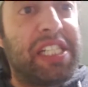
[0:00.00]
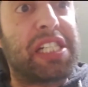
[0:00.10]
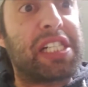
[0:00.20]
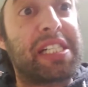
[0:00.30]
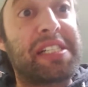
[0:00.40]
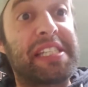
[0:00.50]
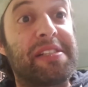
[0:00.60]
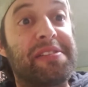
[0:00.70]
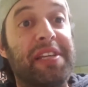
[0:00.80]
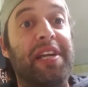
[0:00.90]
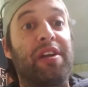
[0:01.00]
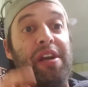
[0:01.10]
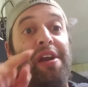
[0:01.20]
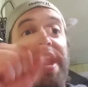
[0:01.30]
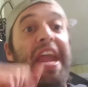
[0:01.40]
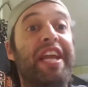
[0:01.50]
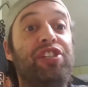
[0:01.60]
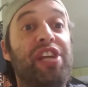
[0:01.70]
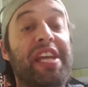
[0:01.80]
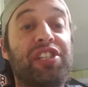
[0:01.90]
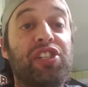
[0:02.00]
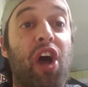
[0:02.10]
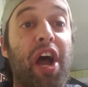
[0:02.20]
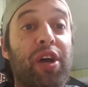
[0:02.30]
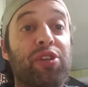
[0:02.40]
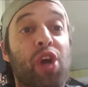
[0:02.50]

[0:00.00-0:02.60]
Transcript: gods out there. AJ Styles